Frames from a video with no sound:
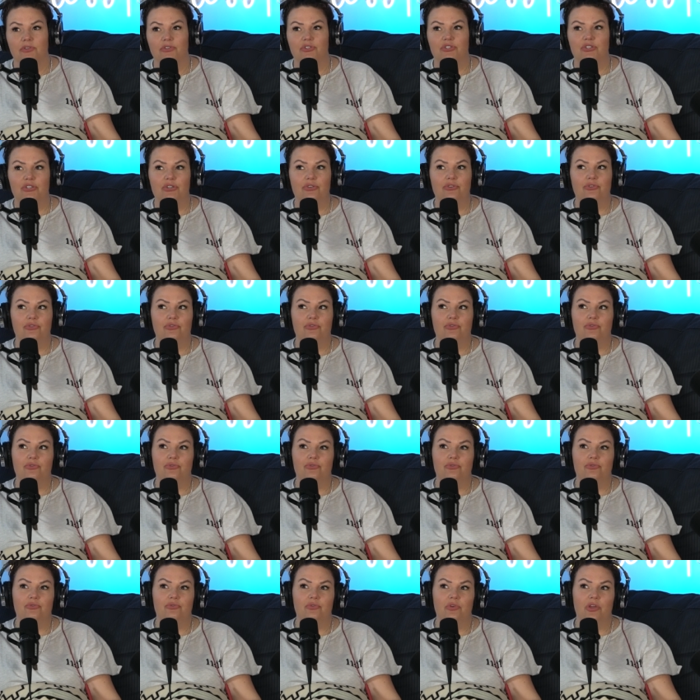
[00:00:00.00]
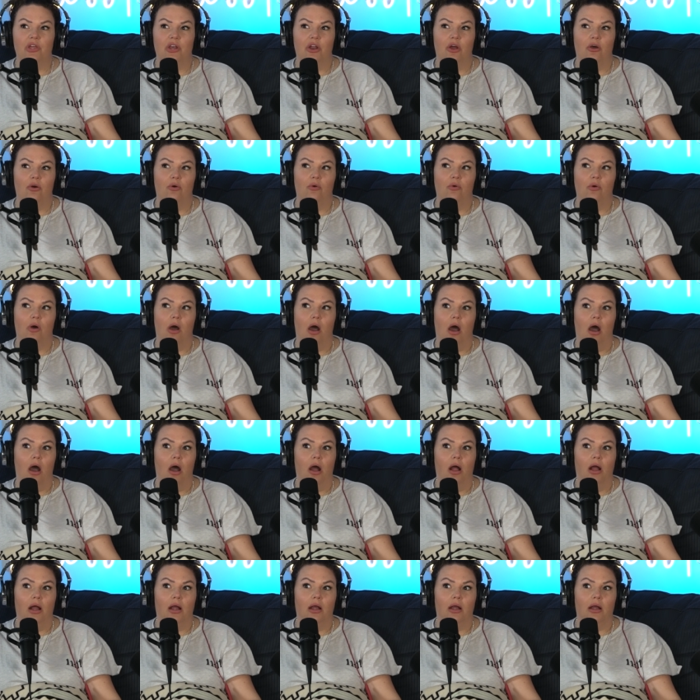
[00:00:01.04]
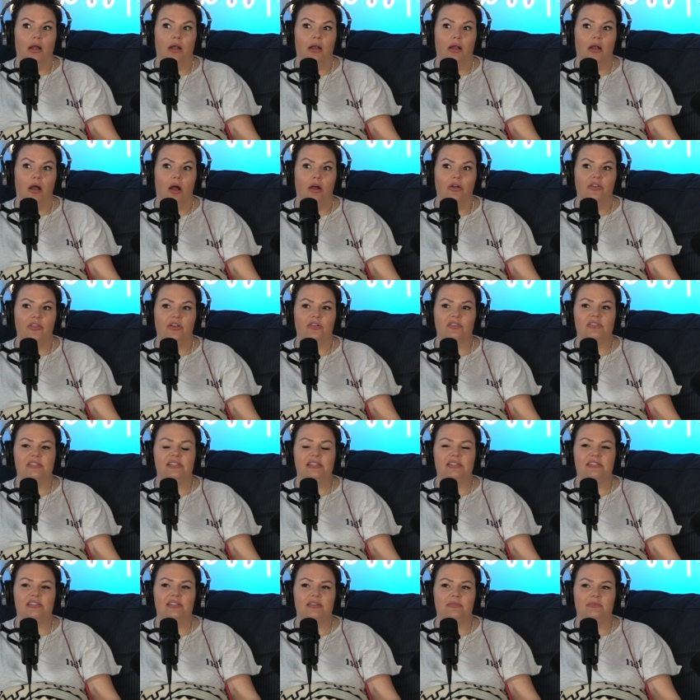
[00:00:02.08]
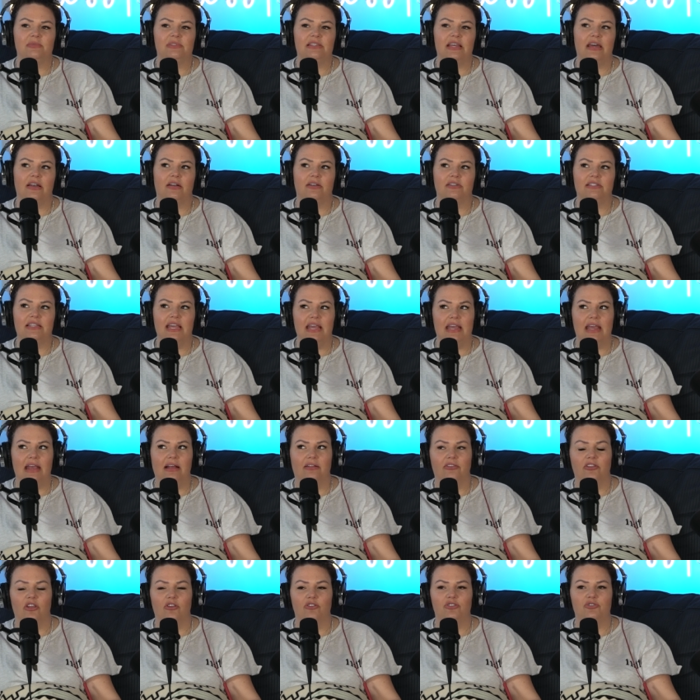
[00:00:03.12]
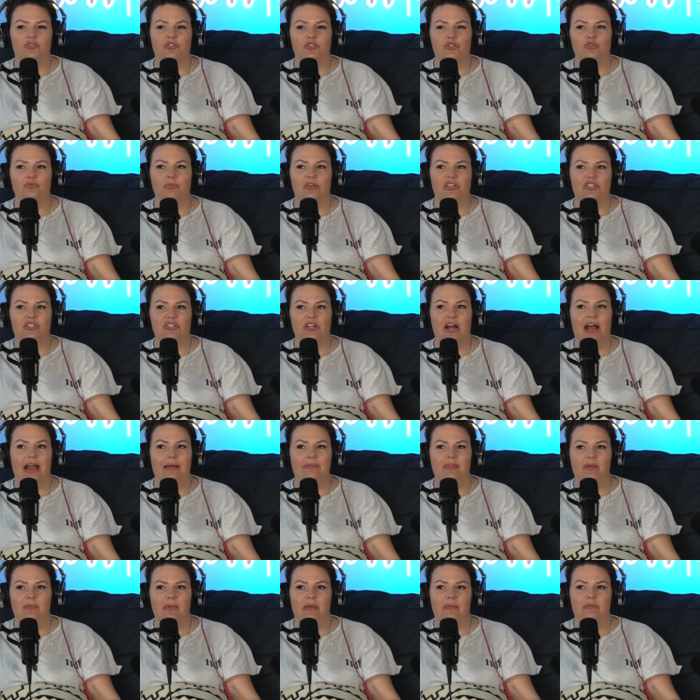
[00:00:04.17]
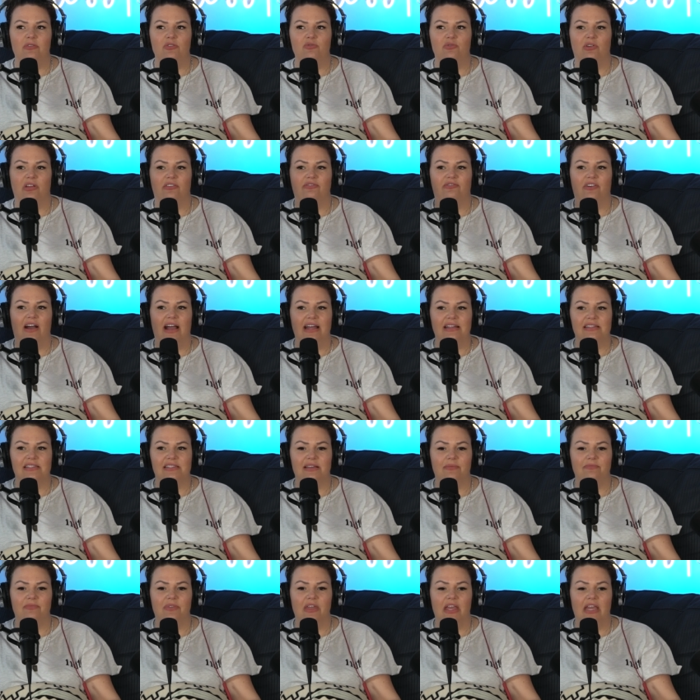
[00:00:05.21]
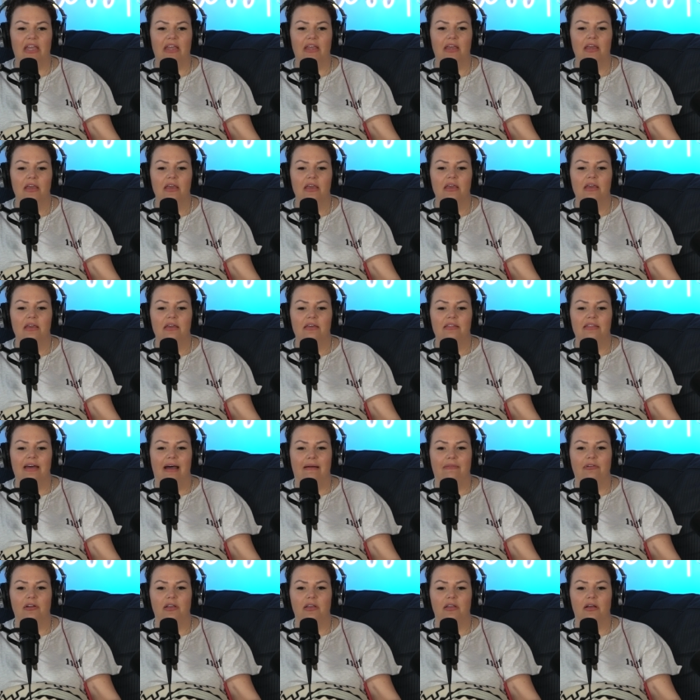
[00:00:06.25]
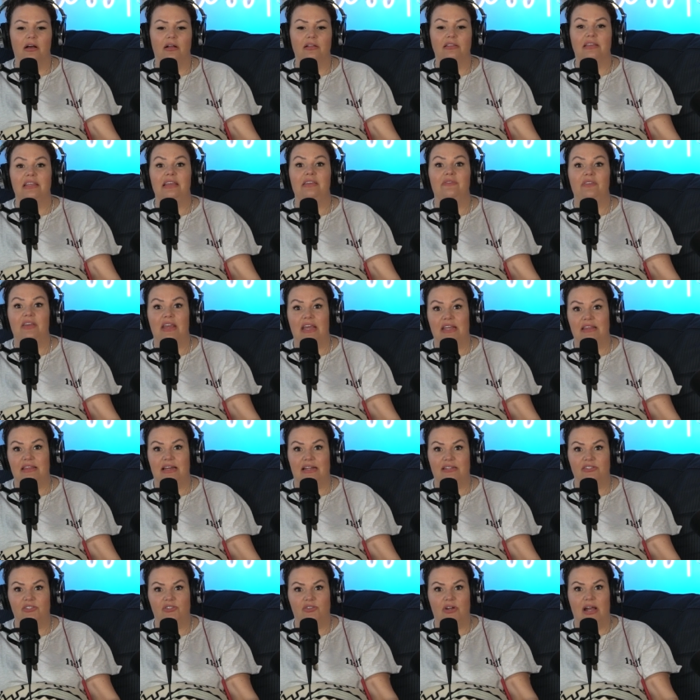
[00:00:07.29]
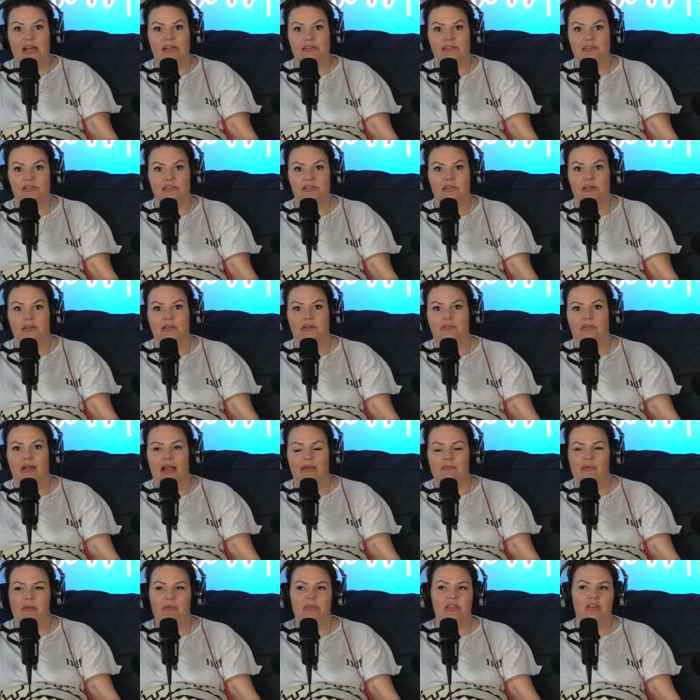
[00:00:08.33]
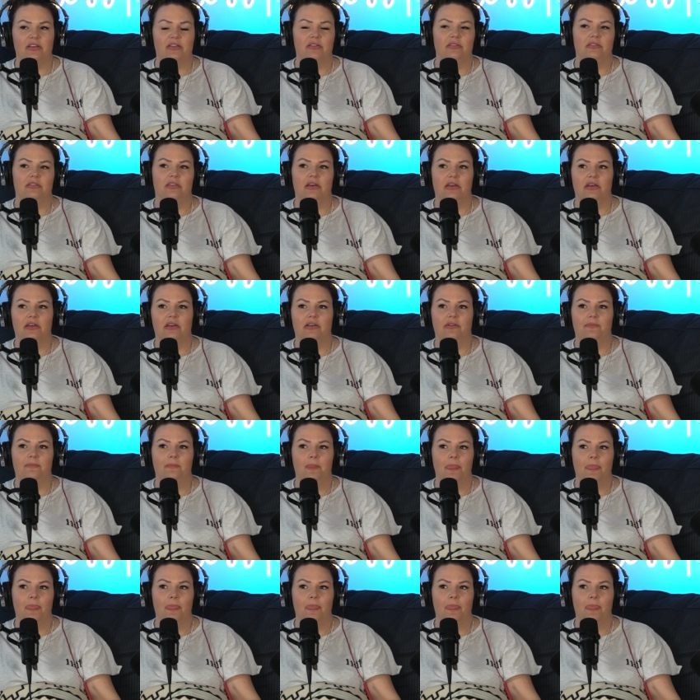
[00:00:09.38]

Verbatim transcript: do you know are are there systems that are taking a little too much time that maybe you could find something that would alleviate that stress right maybe the the